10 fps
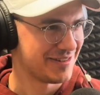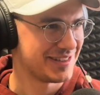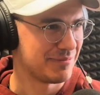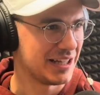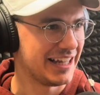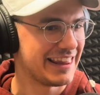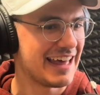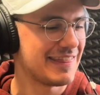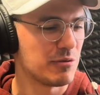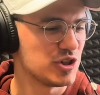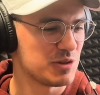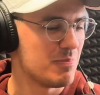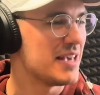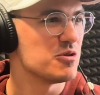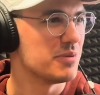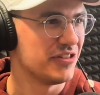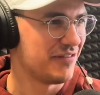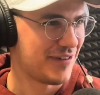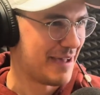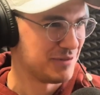or something like that would just make you build the
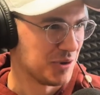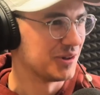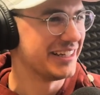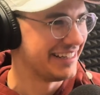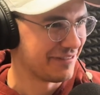fab totally